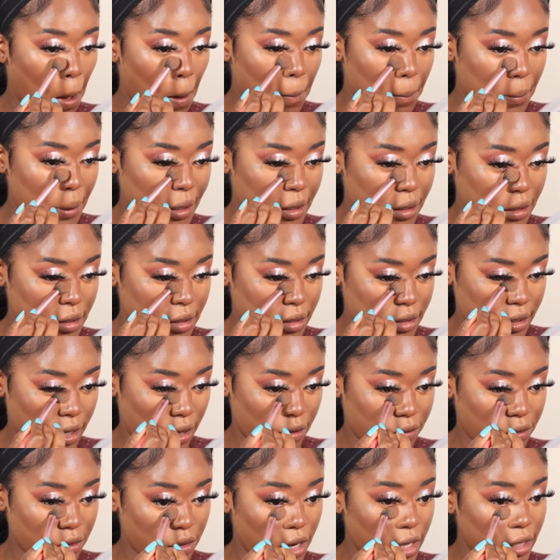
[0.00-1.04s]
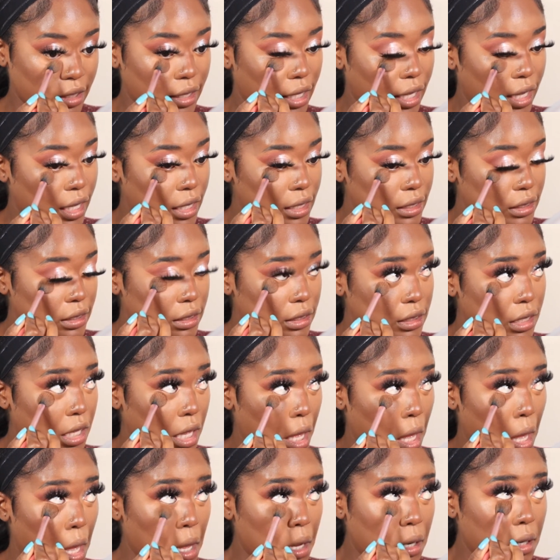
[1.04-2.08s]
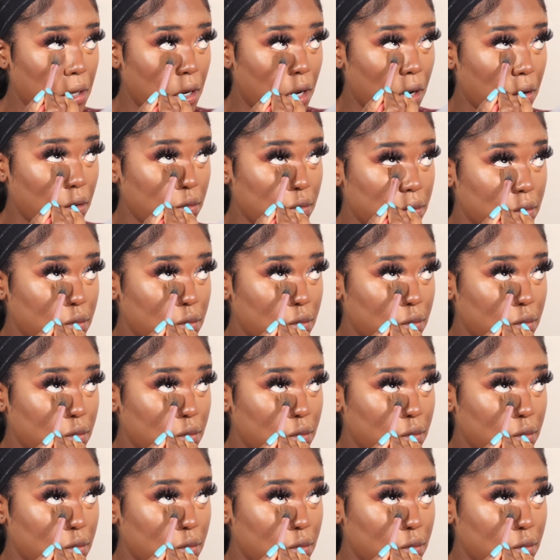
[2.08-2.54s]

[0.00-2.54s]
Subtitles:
because I feel like that has set enough.